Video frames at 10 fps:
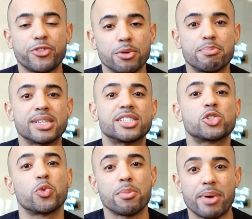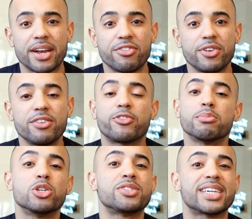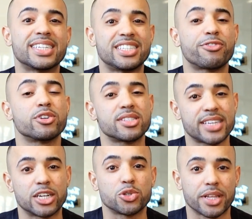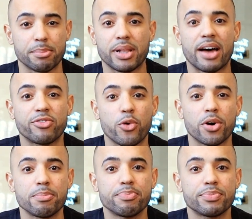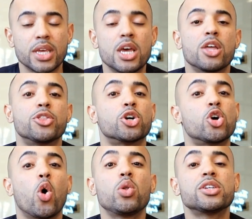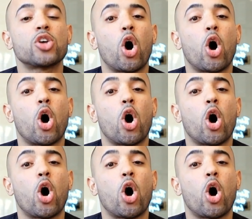if your business would benefit from using a different scheduling platform. The goal is